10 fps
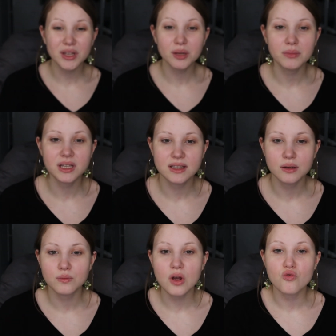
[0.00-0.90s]
gonna mix
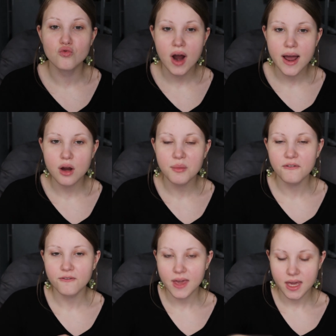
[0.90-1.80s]
them right on my
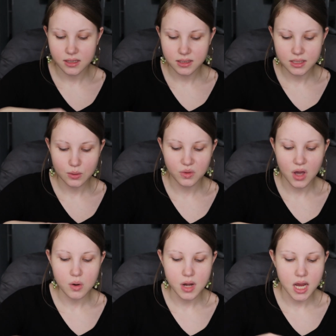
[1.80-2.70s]
face
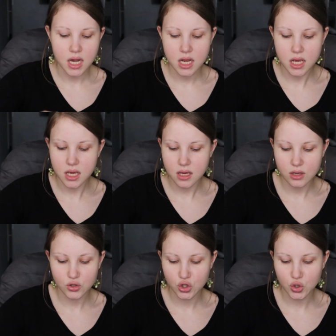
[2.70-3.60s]
without
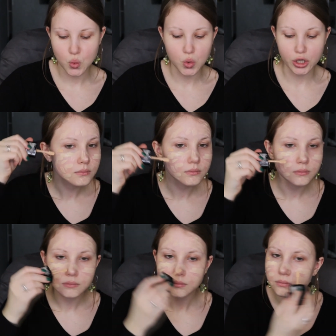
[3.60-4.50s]
any sort
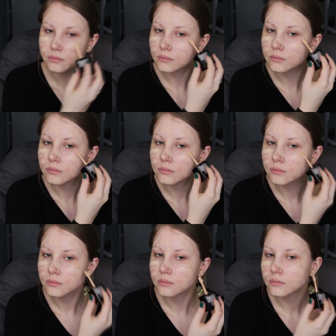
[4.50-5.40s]
of like
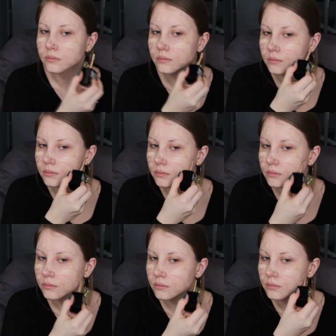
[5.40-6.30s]
bowl
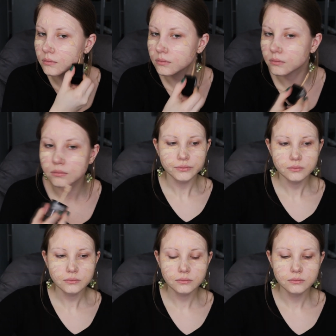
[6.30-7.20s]
or
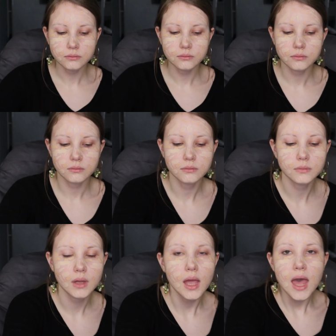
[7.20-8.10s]
anything.
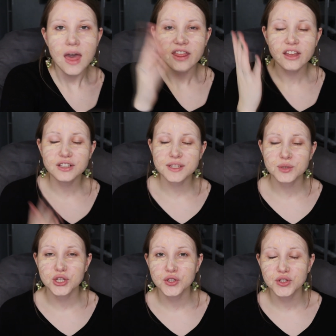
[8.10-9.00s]
Then it's up
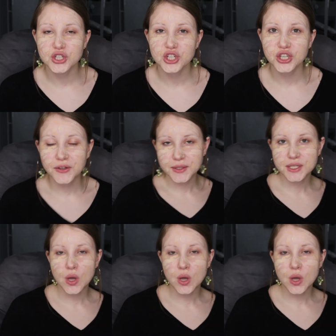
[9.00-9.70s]
to you to choose